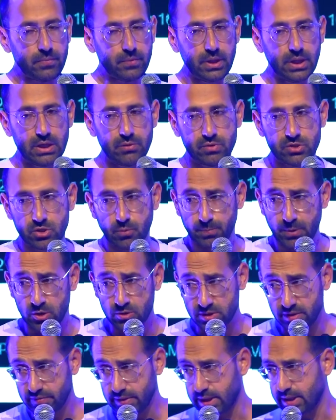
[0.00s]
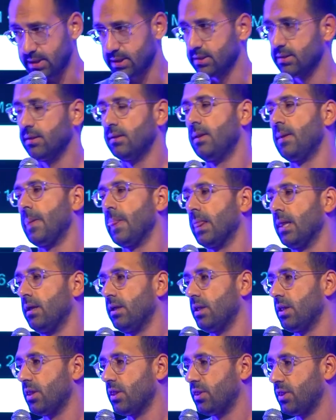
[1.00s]
in responsiveness,
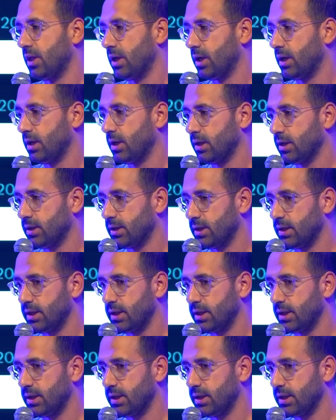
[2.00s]
the